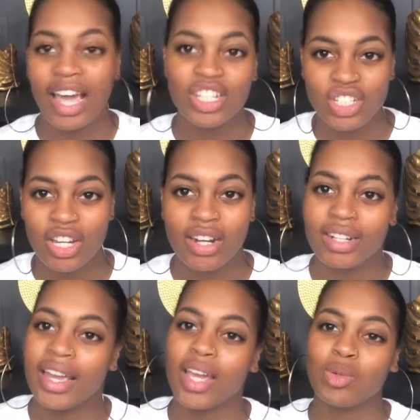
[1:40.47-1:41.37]
a
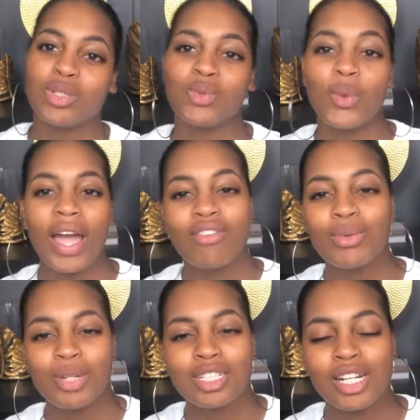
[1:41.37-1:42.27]
Chardonnay, which everyone